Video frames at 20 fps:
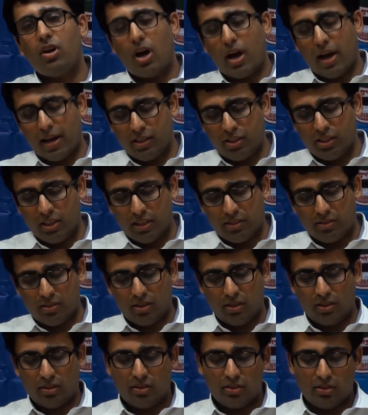
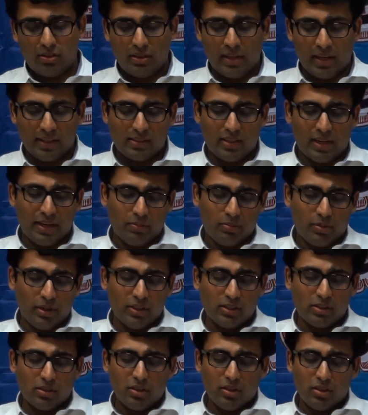IGST. Next slide please.